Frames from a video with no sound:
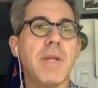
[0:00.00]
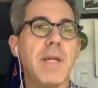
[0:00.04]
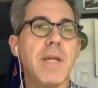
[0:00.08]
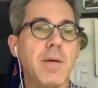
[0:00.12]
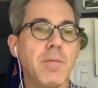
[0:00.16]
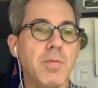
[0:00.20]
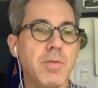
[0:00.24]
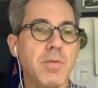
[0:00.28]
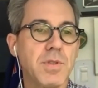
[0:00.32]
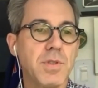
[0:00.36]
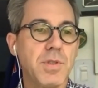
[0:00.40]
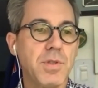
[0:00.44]

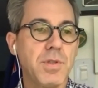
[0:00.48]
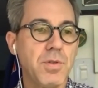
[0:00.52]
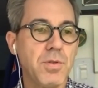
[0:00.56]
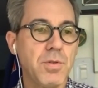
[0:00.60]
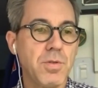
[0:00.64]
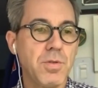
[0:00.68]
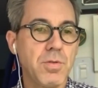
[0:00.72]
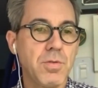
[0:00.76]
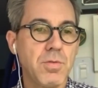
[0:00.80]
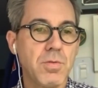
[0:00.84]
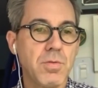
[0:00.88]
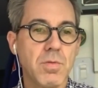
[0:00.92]
I've been
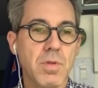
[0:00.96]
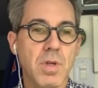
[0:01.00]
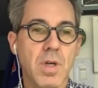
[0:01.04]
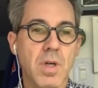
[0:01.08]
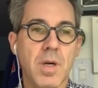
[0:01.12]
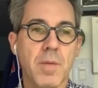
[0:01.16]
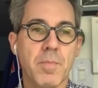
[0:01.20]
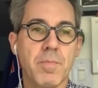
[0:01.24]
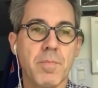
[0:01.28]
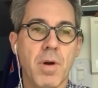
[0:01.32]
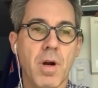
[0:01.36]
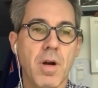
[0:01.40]
able
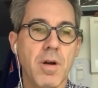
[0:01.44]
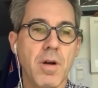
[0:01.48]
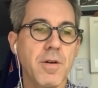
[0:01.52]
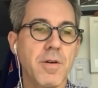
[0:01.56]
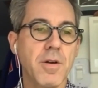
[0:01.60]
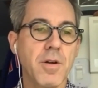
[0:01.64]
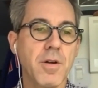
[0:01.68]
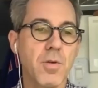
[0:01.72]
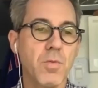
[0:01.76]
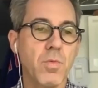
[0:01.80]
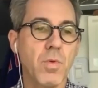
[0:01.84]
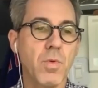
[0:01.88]
to
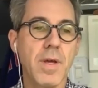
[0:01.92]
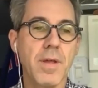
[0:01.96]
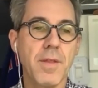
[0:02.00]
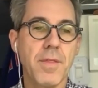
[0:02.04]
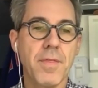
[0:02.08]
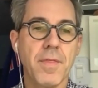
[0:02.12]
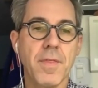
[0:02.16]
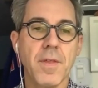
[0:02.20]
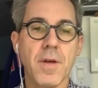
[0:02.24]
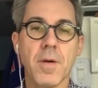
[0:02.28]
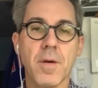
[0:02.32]
partner